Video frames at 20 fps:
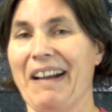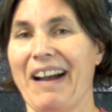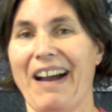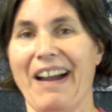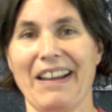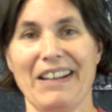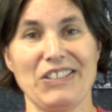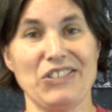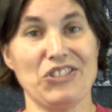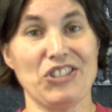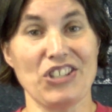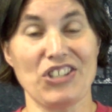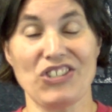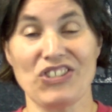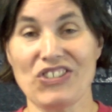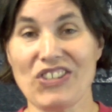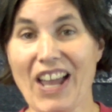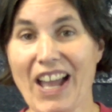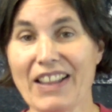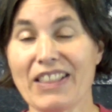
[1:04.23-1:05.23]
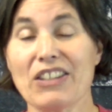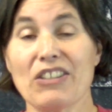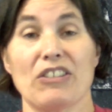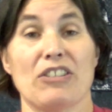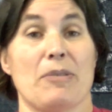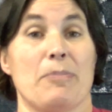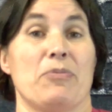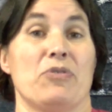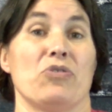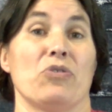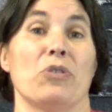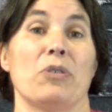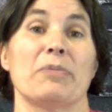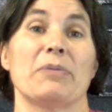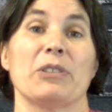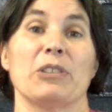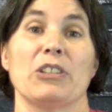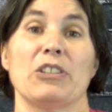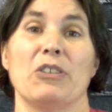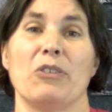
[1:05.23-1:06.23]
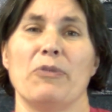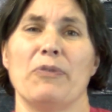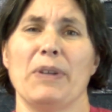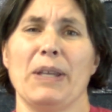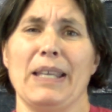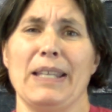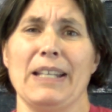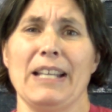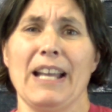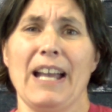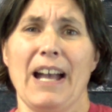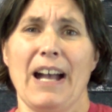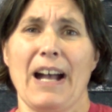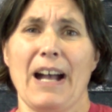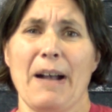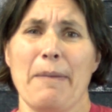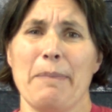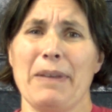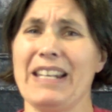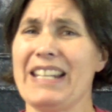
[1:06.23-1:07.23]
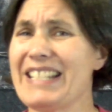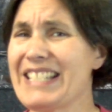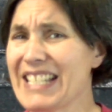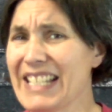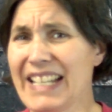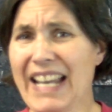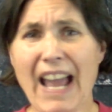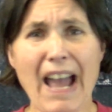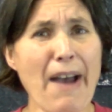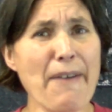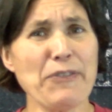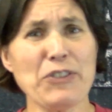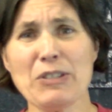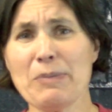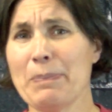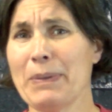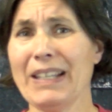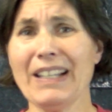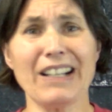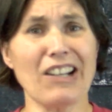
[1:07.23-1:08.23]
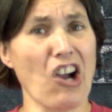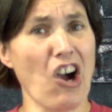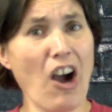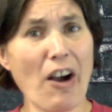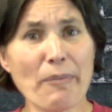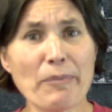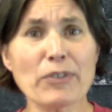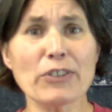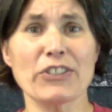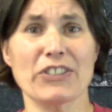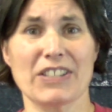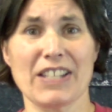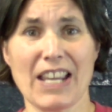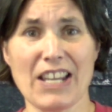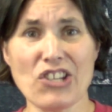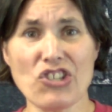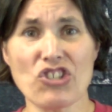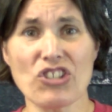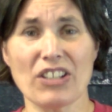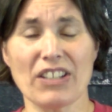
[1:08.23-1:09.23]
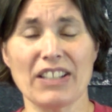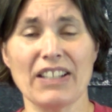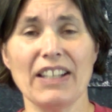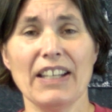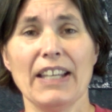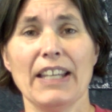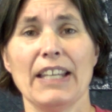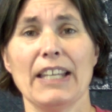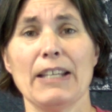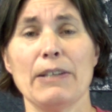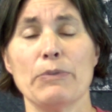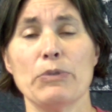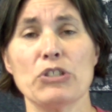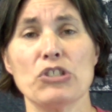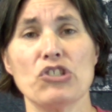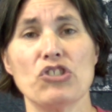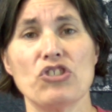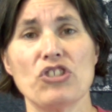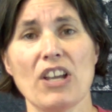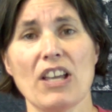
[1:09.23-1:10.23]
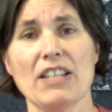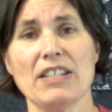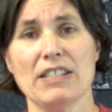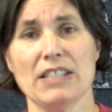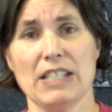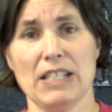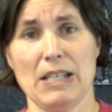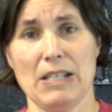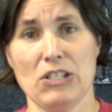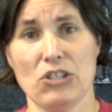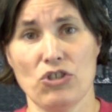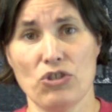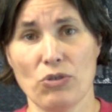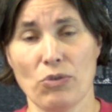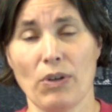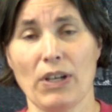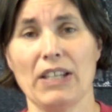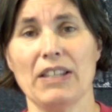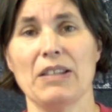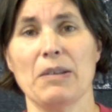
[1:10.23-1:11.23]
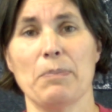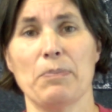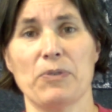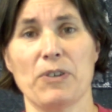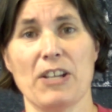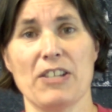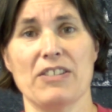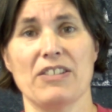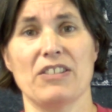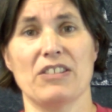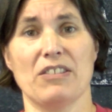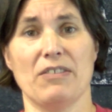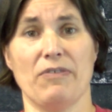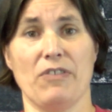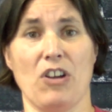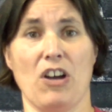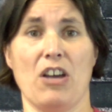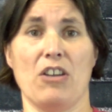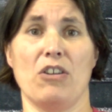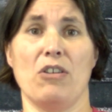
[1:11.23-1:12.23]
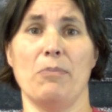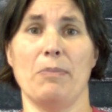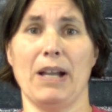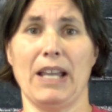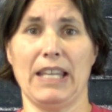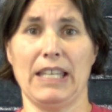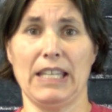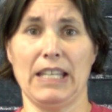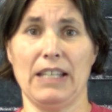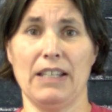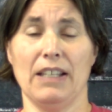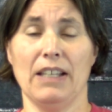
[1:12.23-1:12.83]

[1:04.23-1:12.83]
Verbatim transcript: I just sat there and absorbed a little bit. Um, and it didn't have to be a conversation, it was just enjoying the presence of God Almighty.